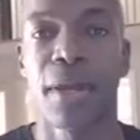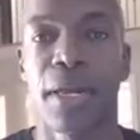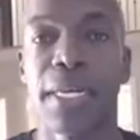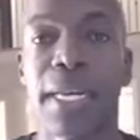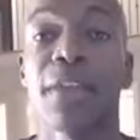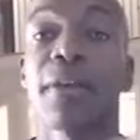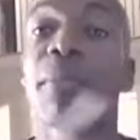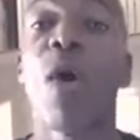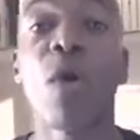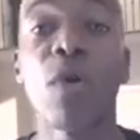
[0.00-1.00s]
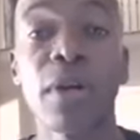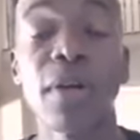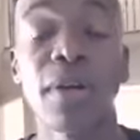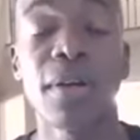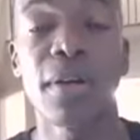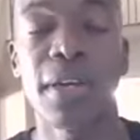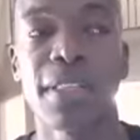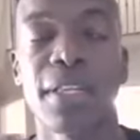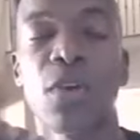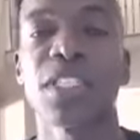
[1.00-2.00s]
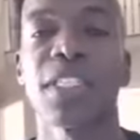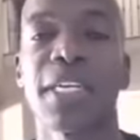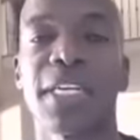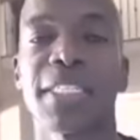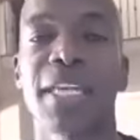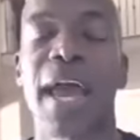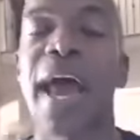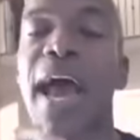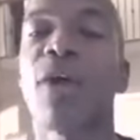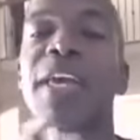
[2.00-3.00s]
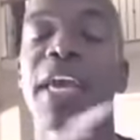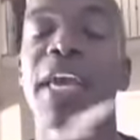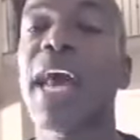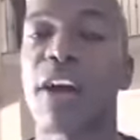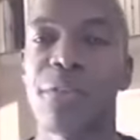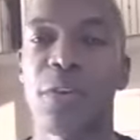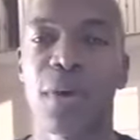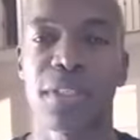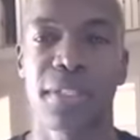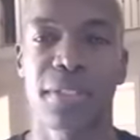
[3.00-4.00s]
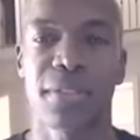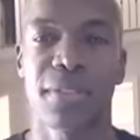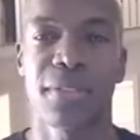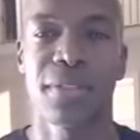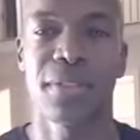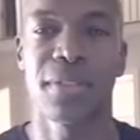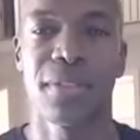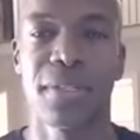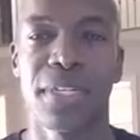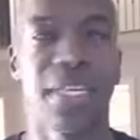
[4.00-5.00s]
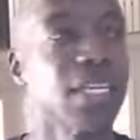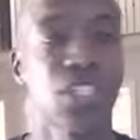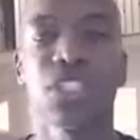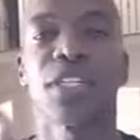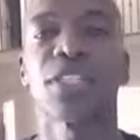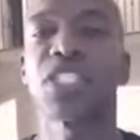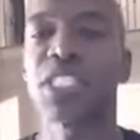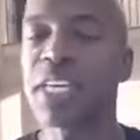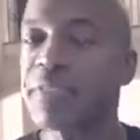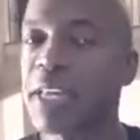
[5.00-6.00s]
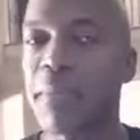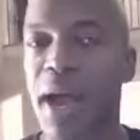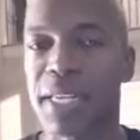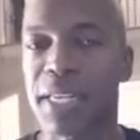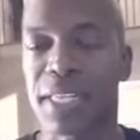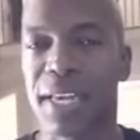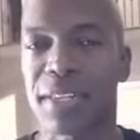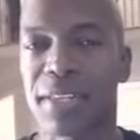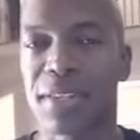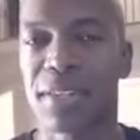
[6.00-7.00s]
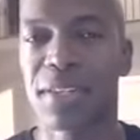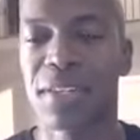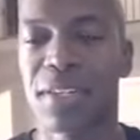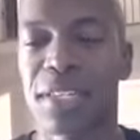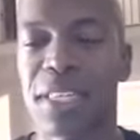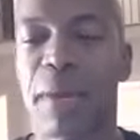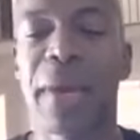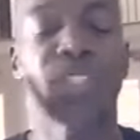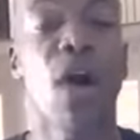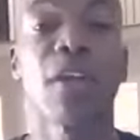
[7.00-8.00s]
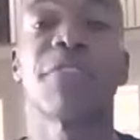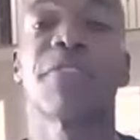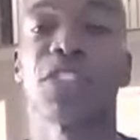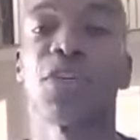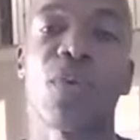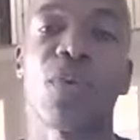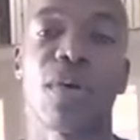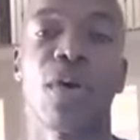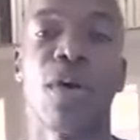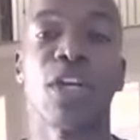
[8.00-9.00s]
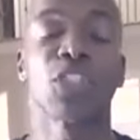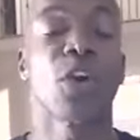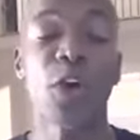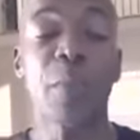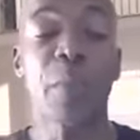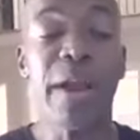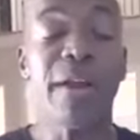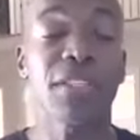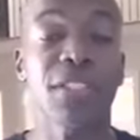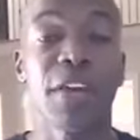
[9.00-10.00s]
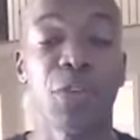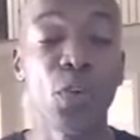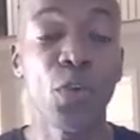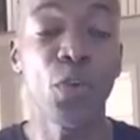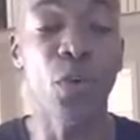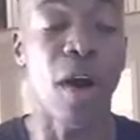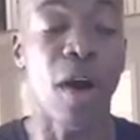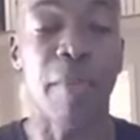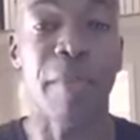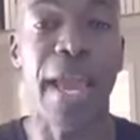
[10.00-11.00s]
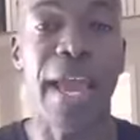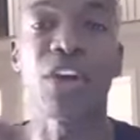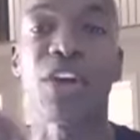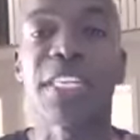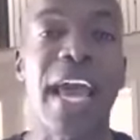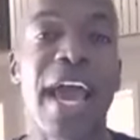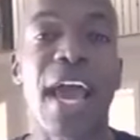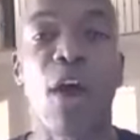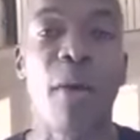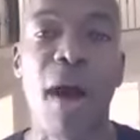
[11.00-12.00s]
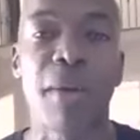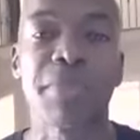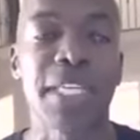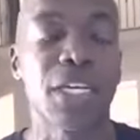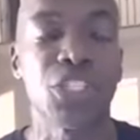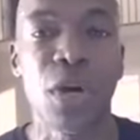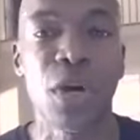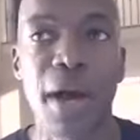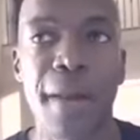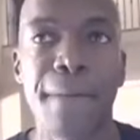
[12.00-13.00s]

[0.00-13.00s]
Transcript: Now that I'm older, the question is, how can I afford this? It's just a shift in mindset that makes all the difference in the world. So if your parents, if you grew up and your dad or mom says, you know what?